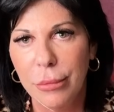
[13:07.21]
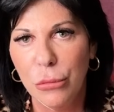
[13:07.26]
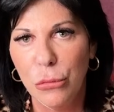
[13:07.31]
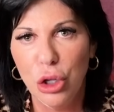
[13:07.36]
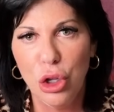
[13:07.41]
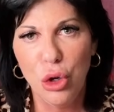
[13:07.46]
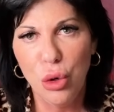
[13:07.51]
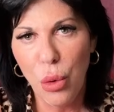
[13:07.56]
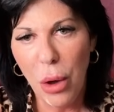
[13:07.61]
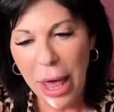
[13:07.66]

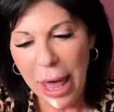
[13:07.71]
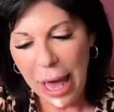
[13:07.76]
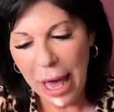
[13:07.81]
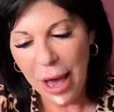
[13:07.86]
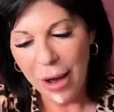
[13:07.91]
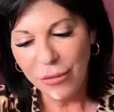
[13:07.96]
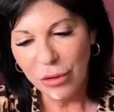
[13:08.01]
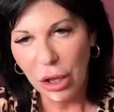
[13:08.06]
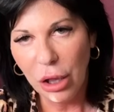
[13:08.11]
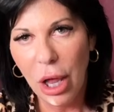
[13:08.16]
You
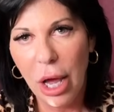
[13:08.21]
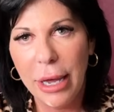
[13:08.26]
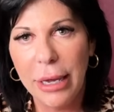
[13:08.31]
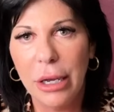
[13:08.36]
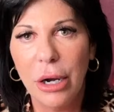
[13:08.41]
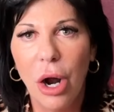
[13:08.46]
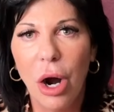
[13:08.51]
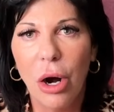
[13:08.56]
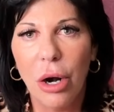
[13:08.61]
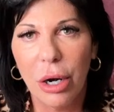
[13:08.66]
have the
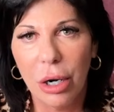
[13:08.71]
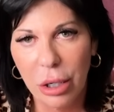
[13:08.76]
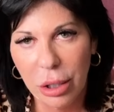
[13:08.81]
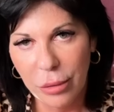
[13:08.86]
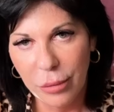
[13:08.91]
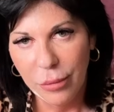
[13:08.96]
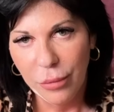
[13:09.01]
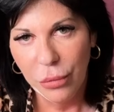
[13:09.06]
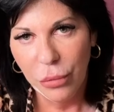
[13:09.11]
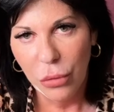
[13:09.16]
lion
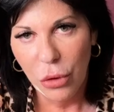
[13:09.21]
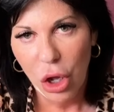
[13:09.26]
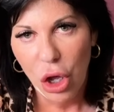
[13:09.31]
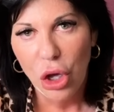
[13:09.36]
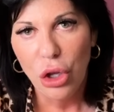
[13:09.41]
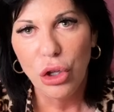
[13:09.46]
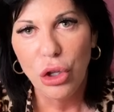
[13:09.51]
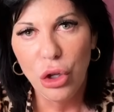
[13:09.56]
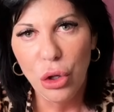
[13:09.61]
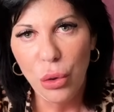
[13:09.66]
heart.
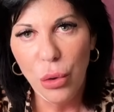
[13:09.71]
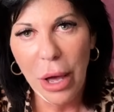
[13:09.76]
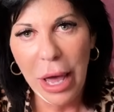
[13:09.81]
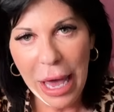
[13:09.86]
You